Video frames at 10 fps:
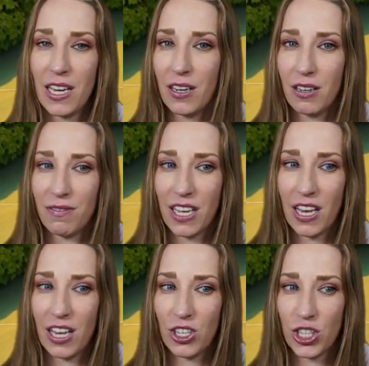it a
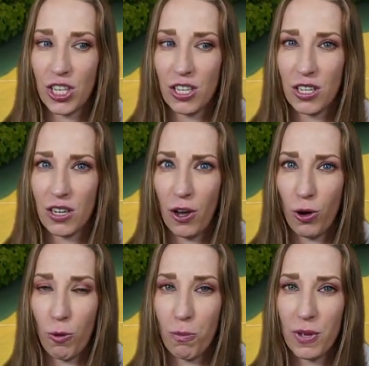vacation
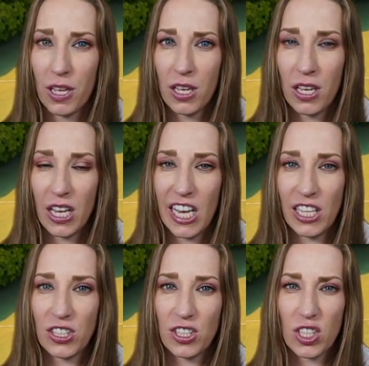home.
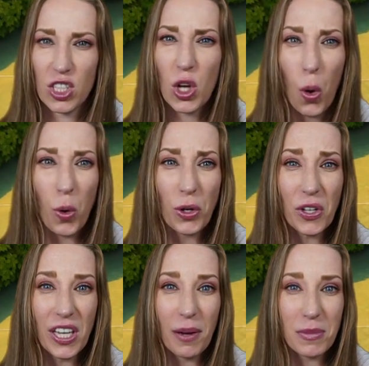It's
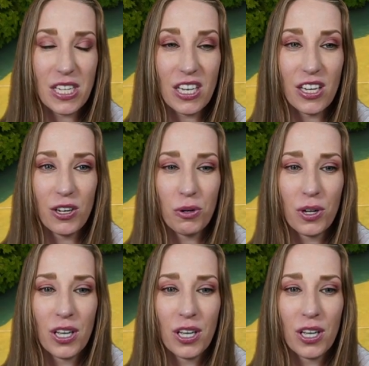totally up to you.